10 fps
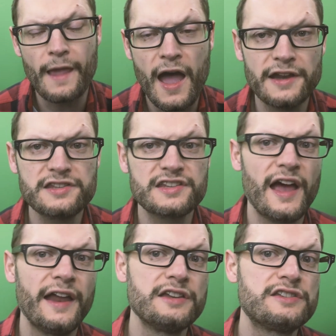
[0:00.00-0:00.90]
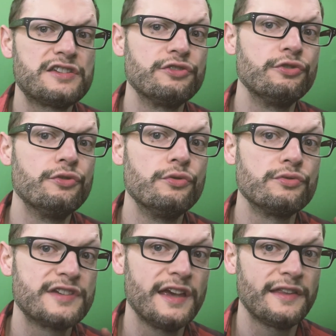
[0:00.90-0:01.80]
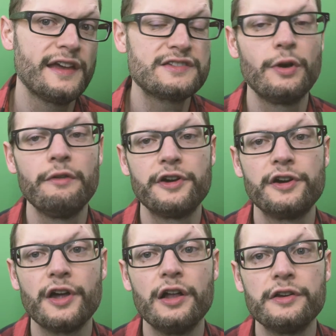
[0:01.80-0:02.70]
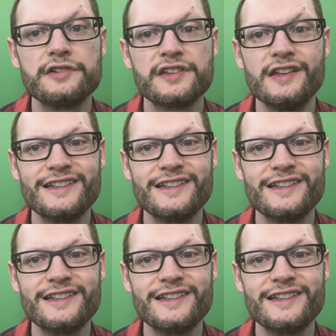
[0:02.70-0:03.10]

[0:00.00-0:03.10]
I decided to take that $1,200,